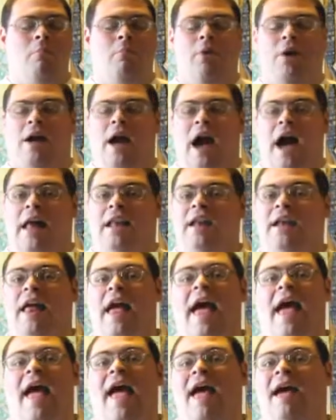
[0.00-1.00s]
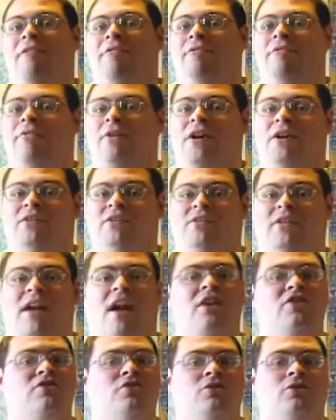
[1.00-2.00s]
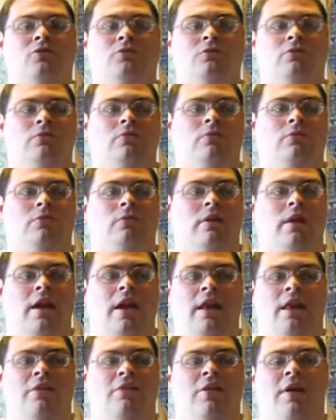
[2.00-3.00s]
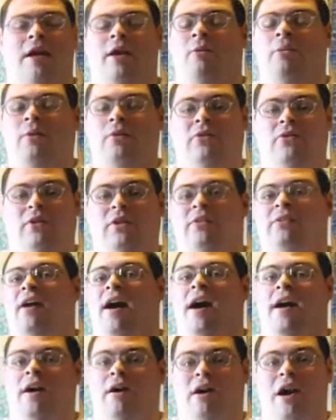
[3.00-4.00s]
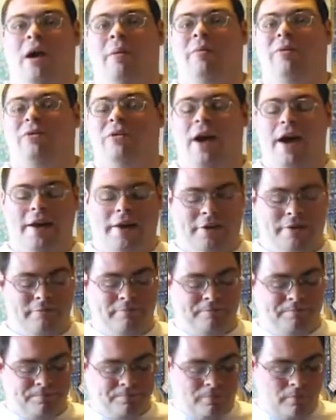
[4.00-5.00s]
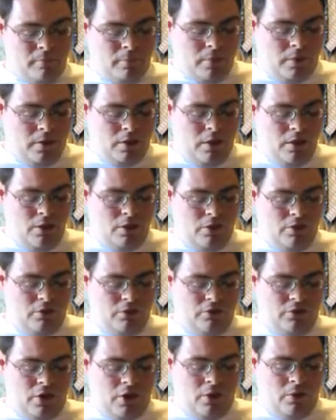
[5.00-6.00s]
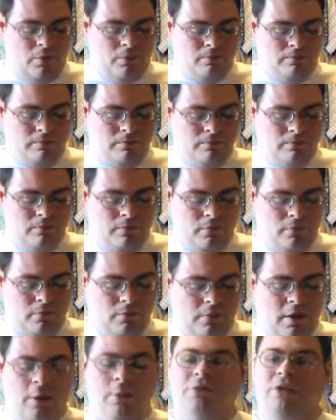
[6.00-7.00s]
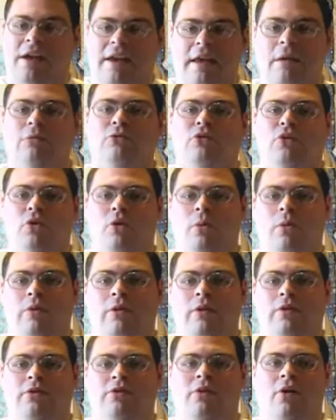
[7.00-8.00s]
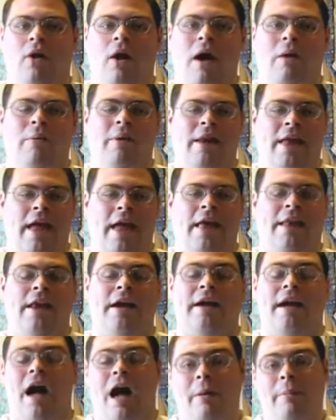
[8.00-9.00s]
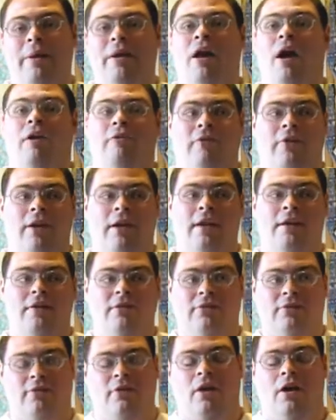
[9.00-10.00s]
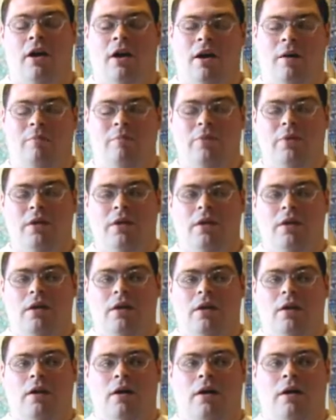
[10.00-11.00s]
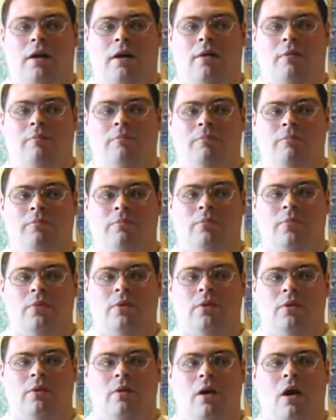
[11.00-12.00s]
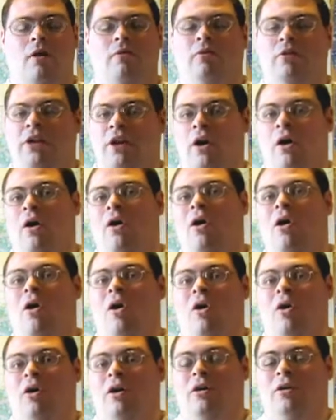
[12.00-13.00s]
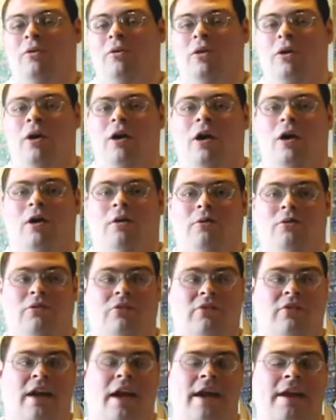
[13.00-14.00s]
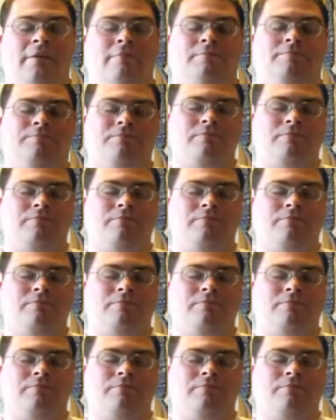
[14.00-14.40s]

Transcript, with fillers: But I didn't have a schedule, anything with Sentai or Kamen Rider. So he was like, he was cool with it. So I went ahead and I copied off of his, uh, um, off of the RR uh, site.